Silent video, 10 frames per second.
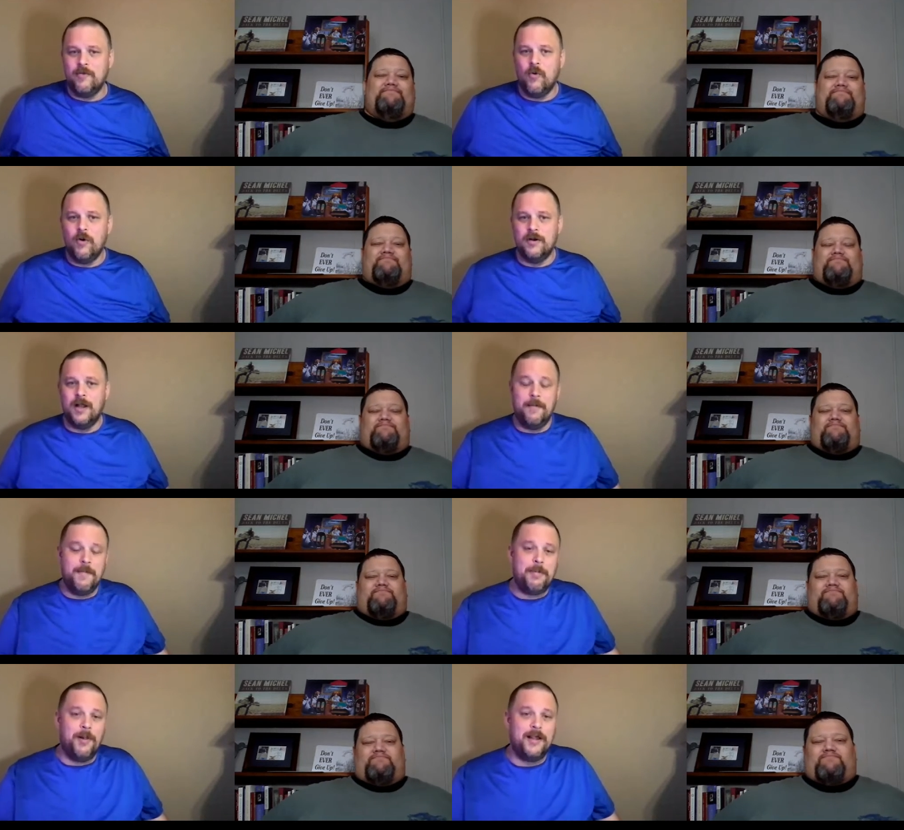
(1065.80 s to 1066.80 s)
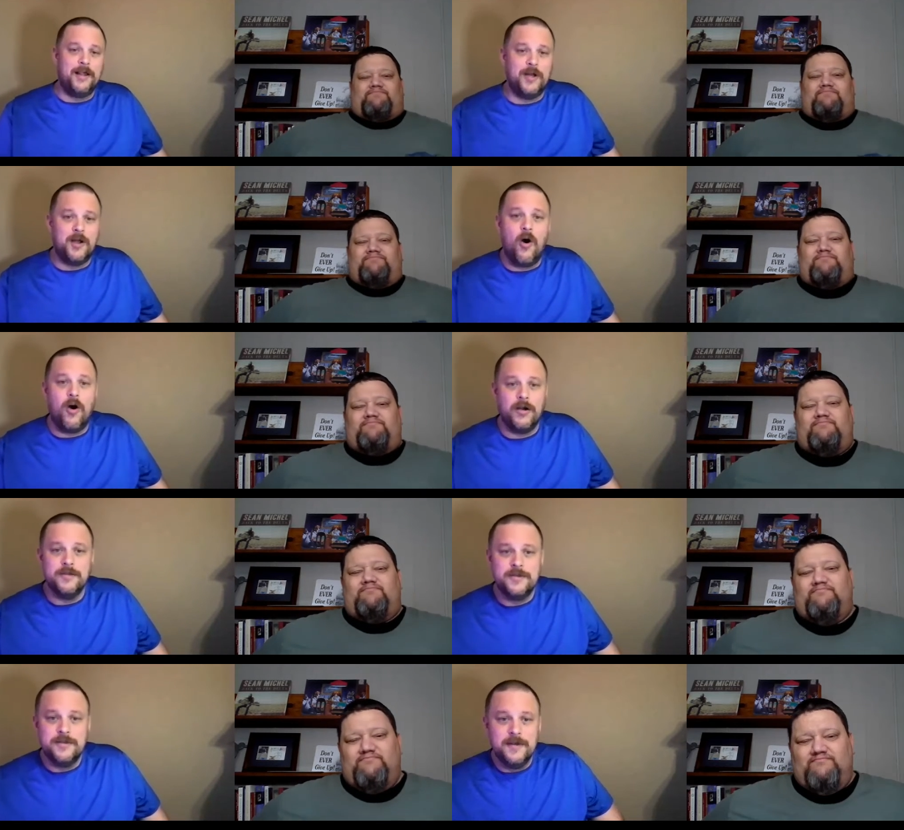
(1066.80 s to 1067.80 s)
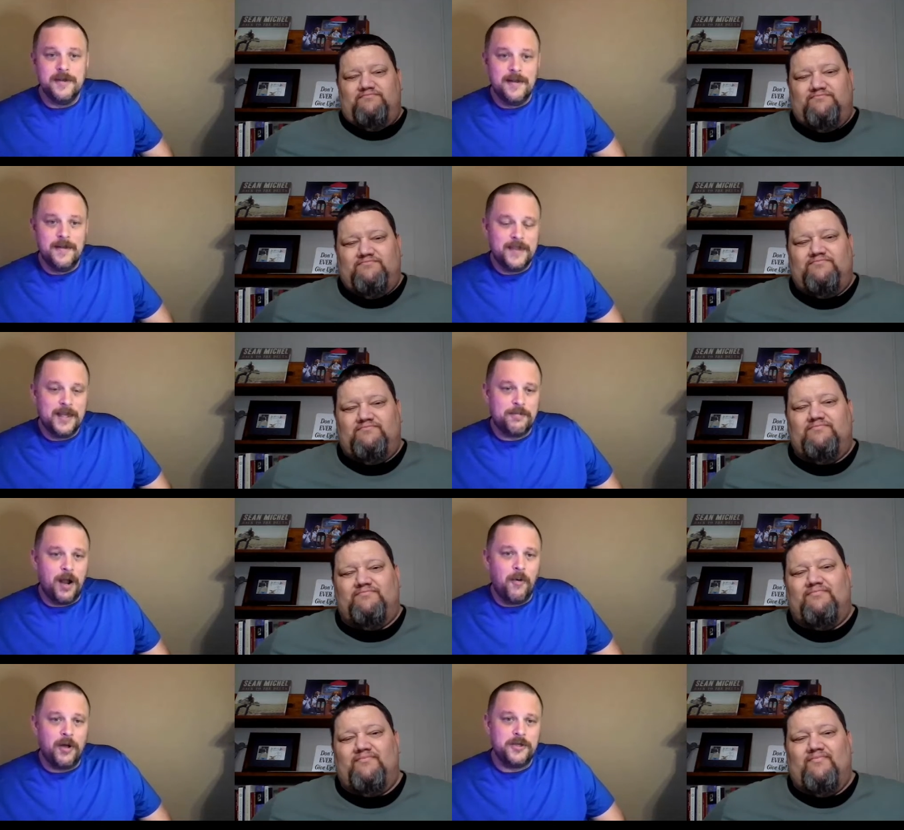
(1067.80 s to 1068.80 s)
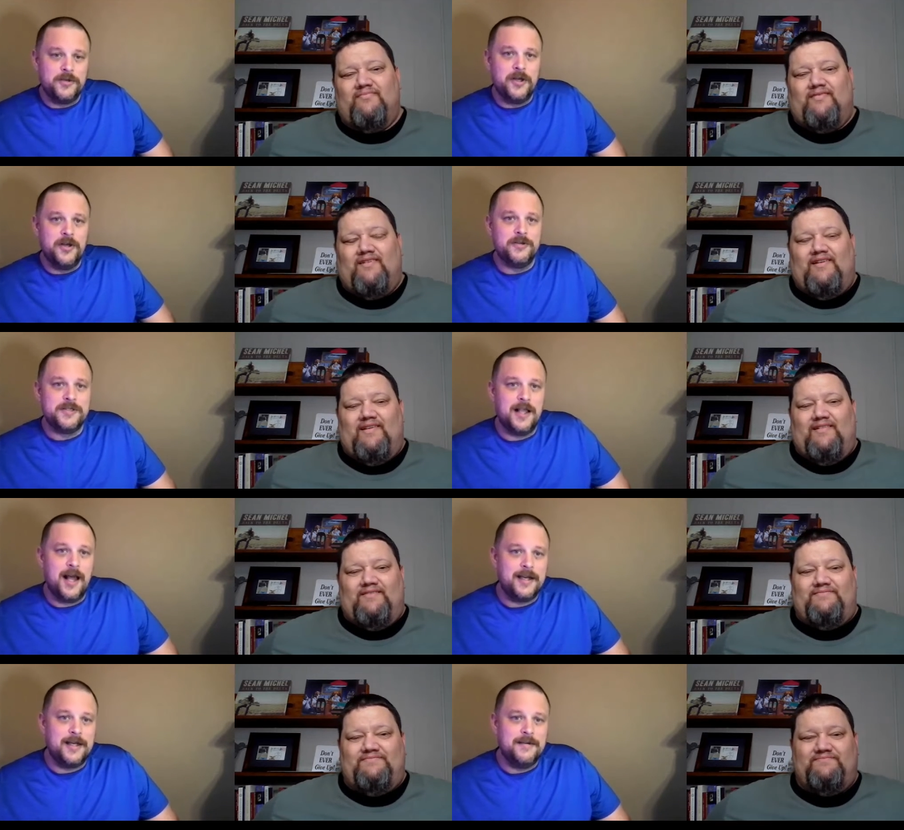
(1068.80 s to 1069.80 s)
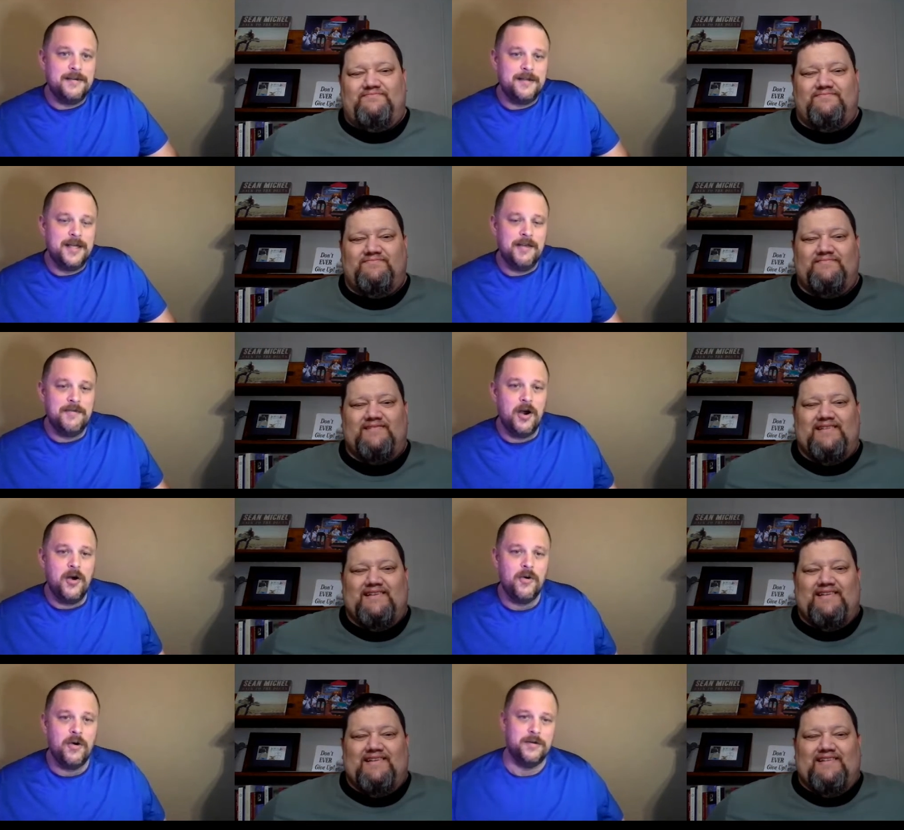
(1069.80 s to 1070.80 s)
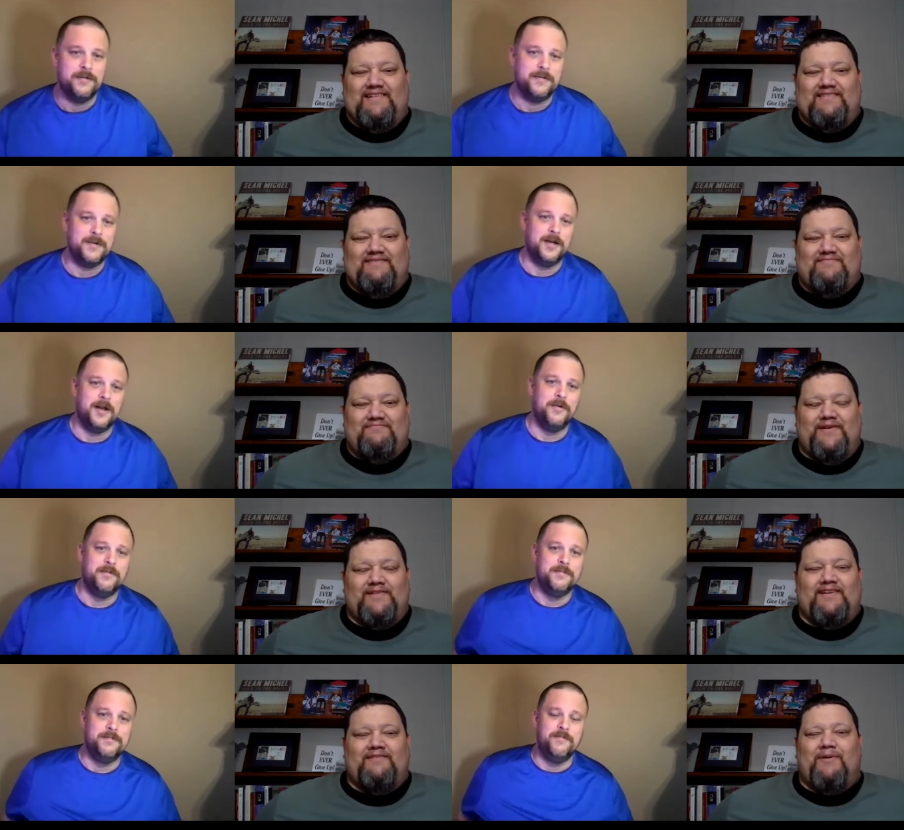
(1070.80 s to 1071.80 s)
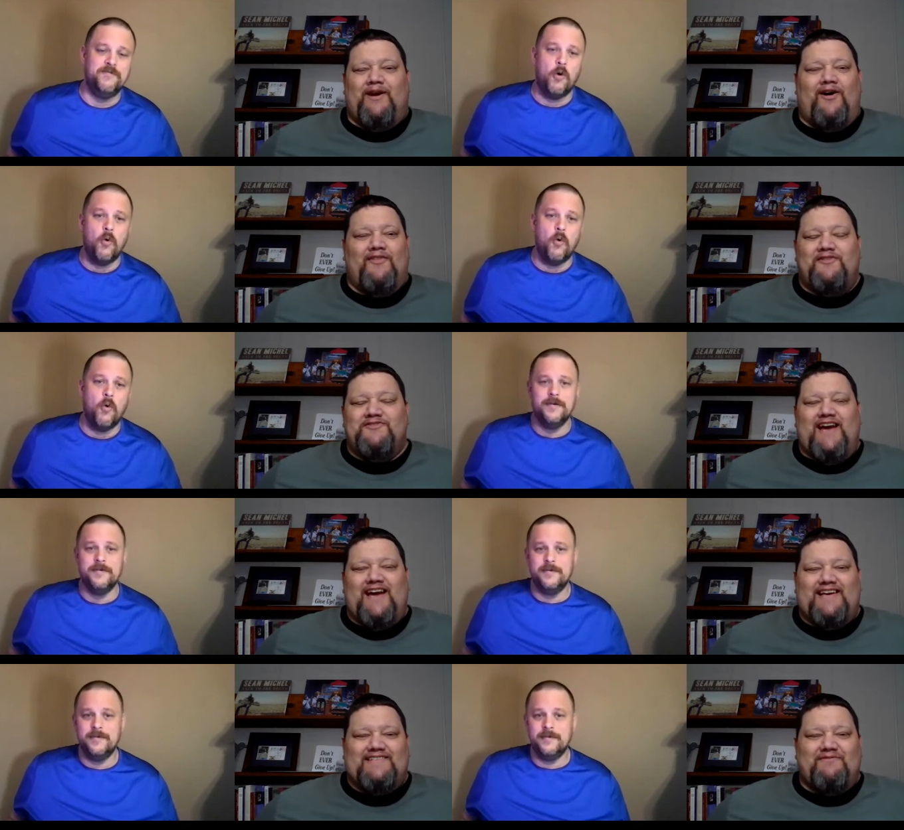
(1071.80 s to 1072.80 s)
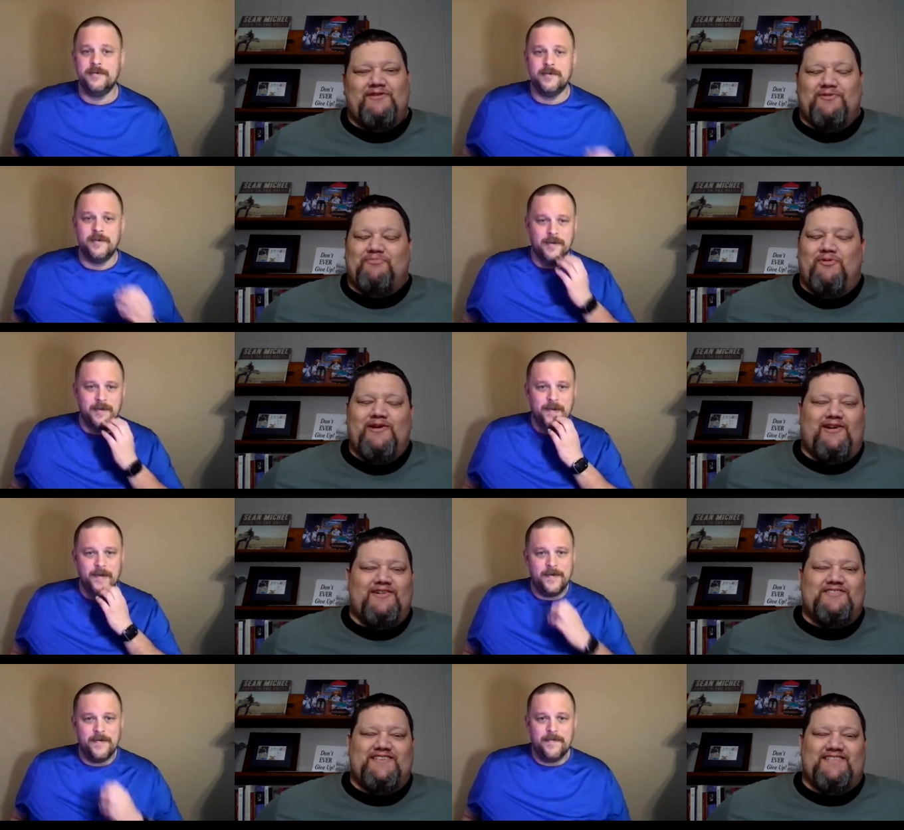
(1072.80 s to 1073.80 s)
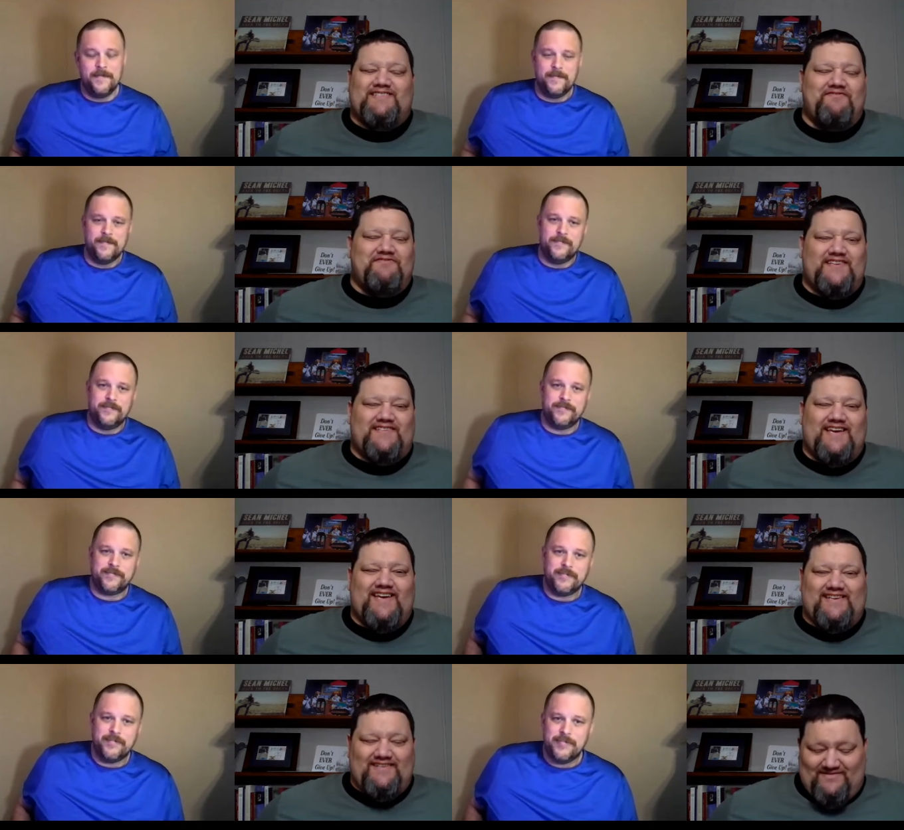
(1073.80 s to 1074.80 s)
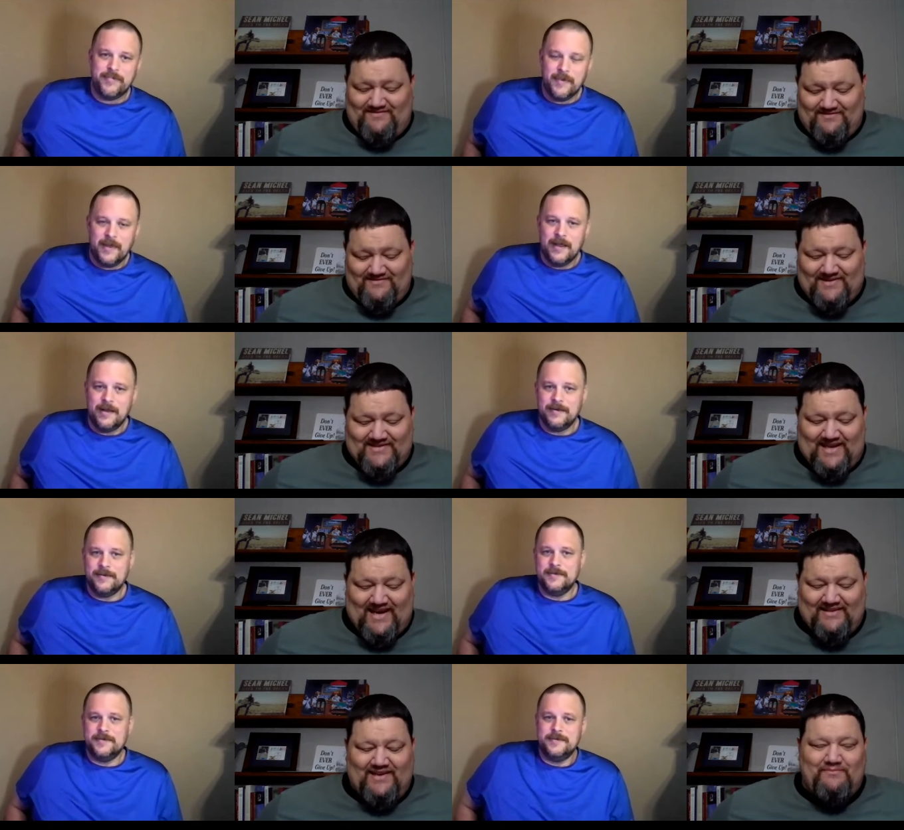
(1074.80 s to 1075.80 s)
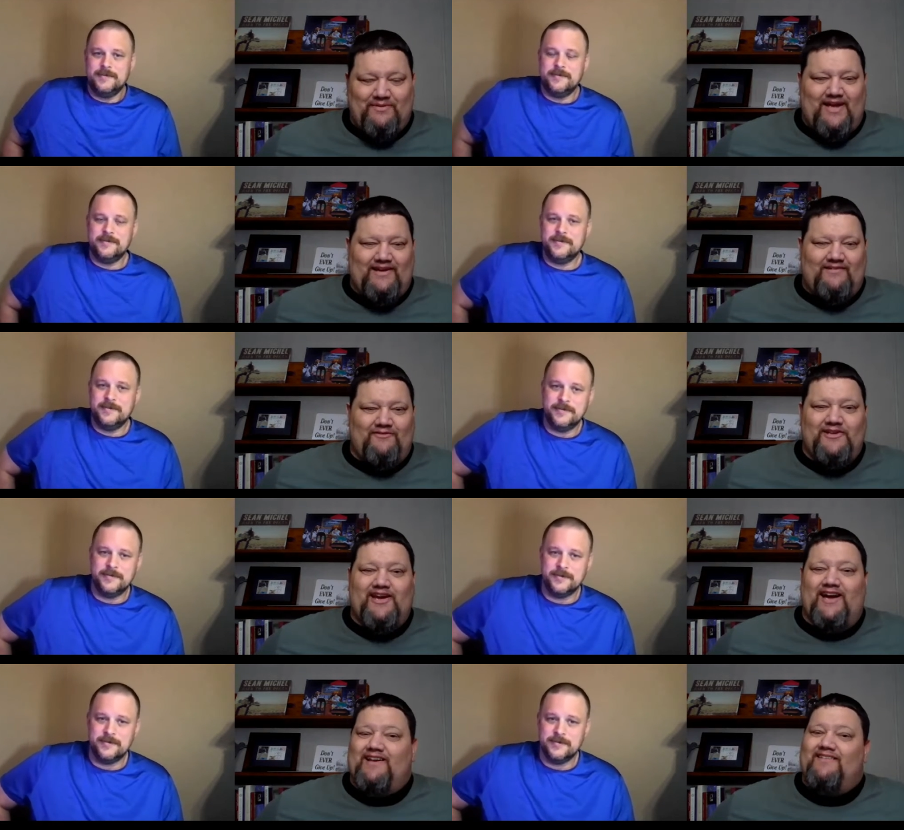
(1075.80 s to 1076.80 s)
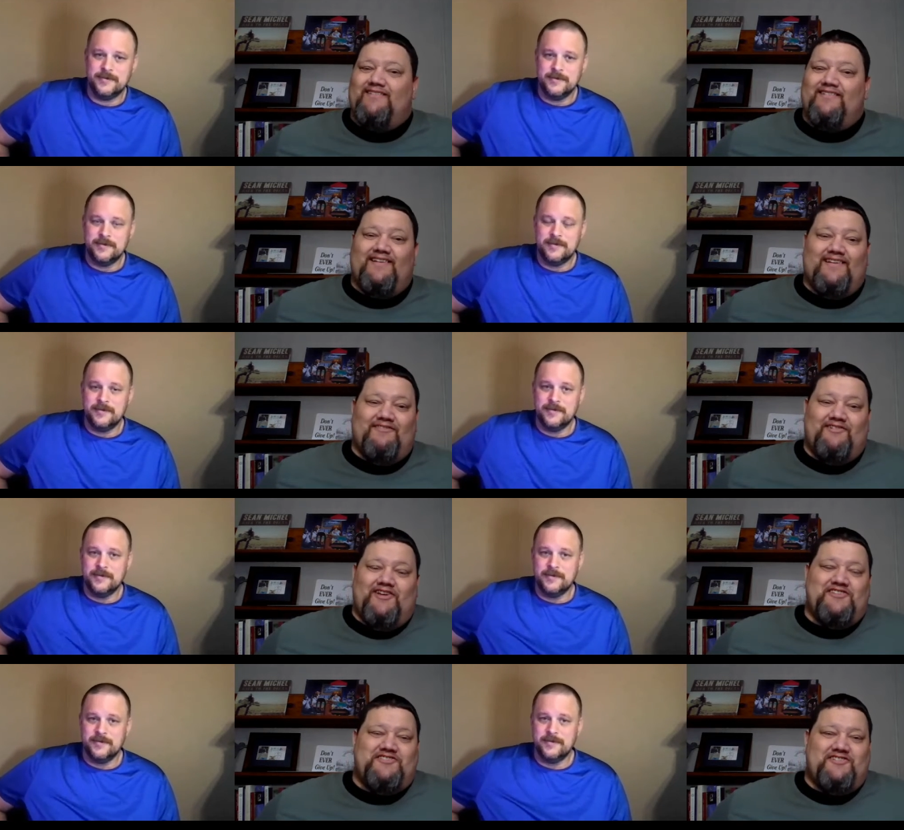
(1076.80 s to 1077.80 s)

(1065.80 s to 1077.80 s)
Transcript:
Speaker 1: forward. It may play three guards. It's probably what you'll do. You'll see like Devo or you know. But
Speaker 2: there, but all those guys when your point guard's six seven six eight, because that Anthony Black. Well, you got. Well,